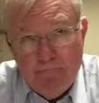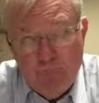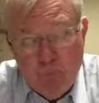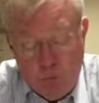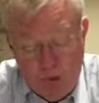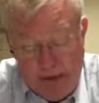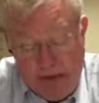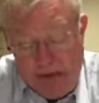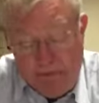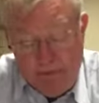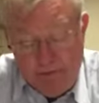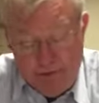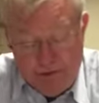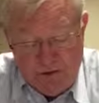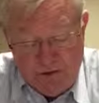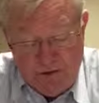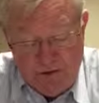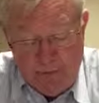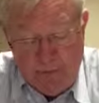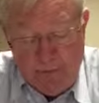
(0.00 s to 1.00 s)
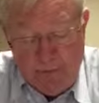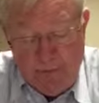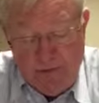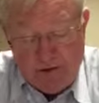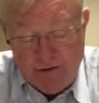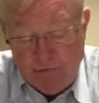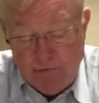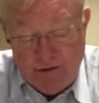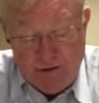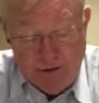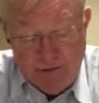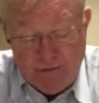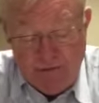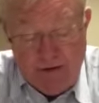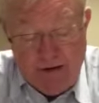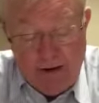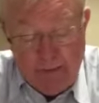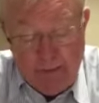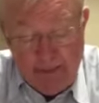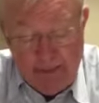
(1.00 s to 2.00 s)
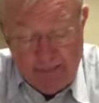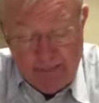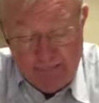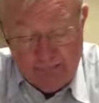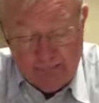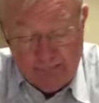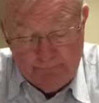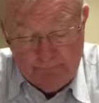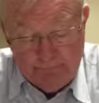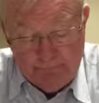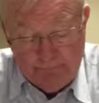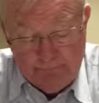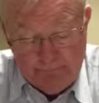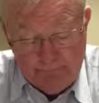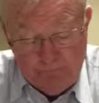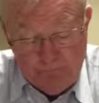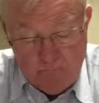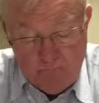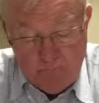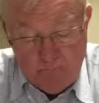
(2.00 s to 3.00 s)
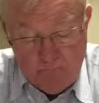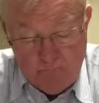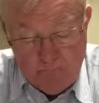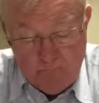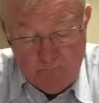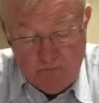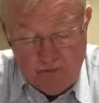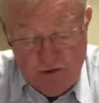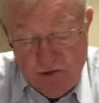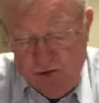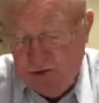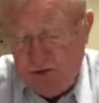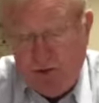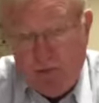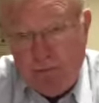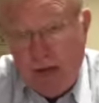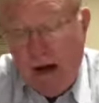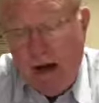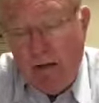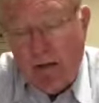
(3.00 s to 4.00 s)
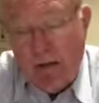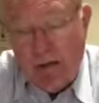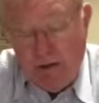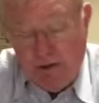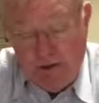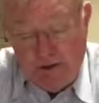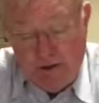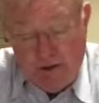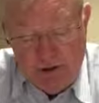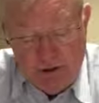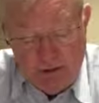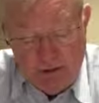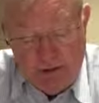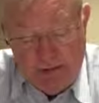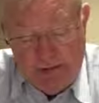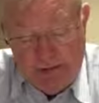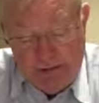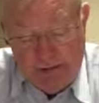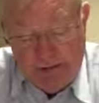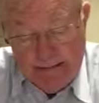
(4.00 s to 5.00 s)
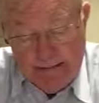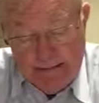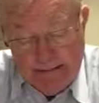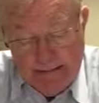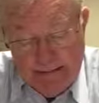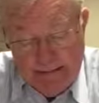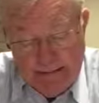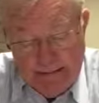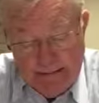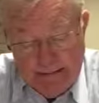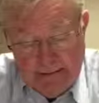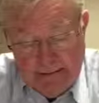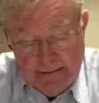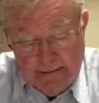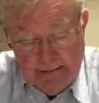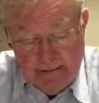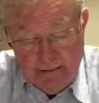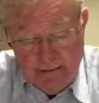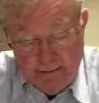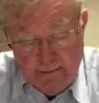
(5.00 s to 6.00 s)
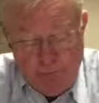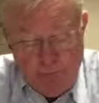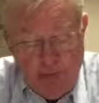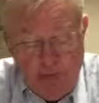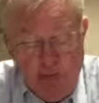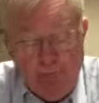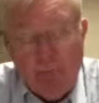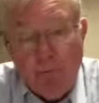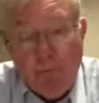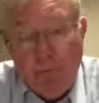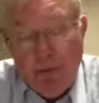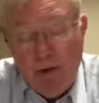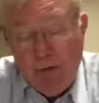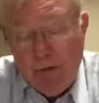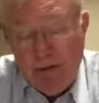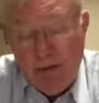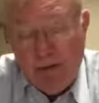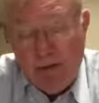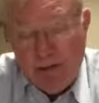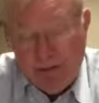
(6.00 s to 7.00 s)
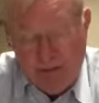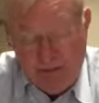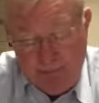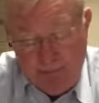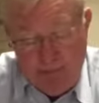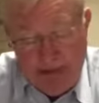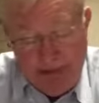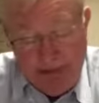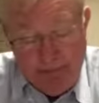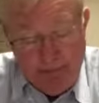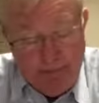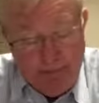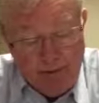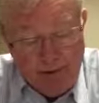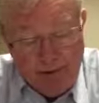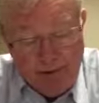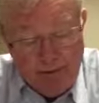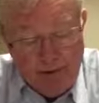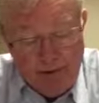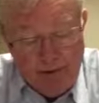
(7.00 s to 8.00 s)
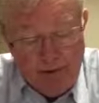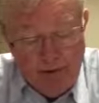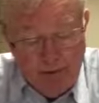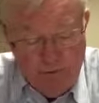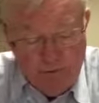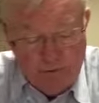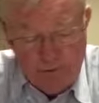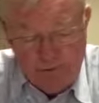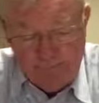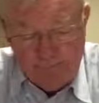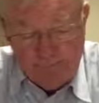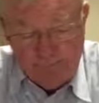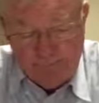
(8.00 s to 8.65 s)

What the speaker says: What happens to the perpetuator's family? To the spouse, to the children? They're put up for public display, public ridicule,